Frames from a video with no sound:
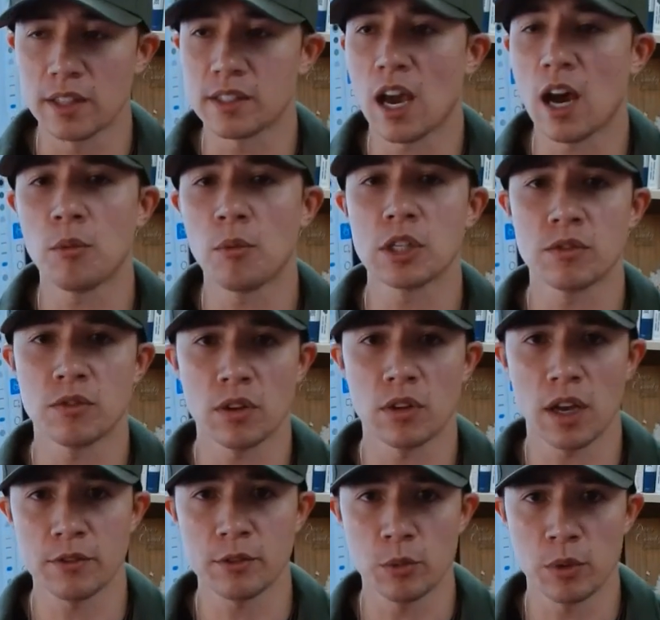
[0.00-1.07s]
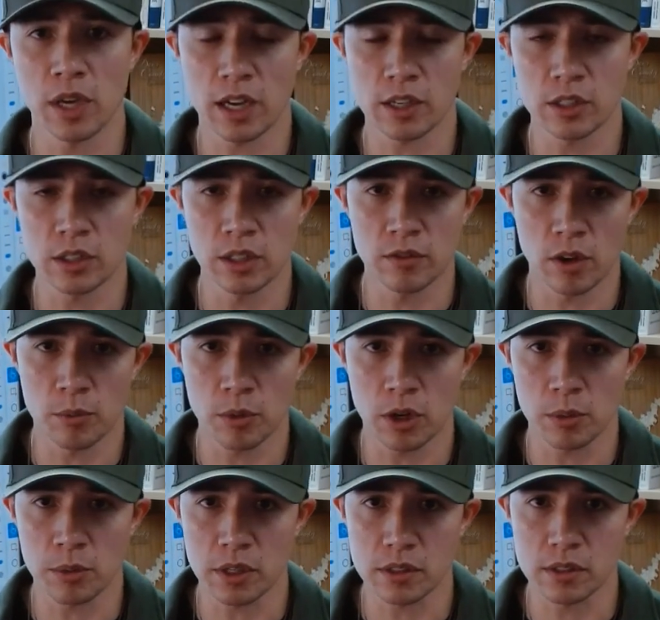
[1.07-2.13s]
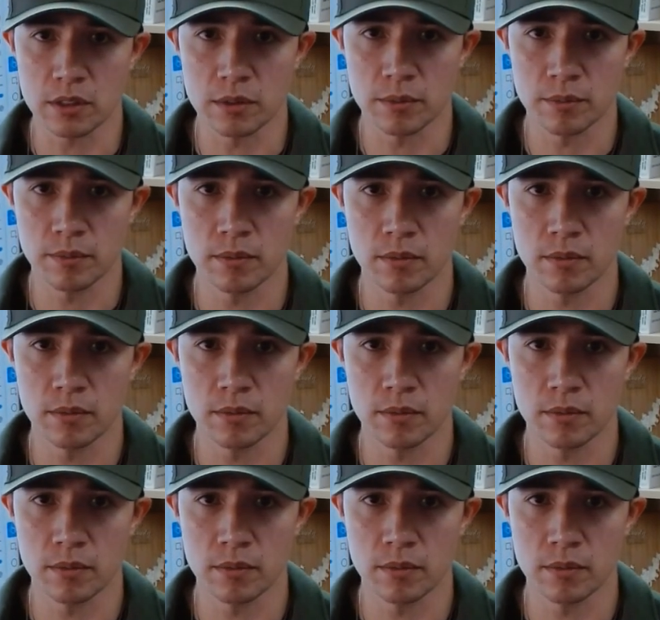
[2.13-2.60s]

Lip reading: it's how much of our life do we actually live on purpose.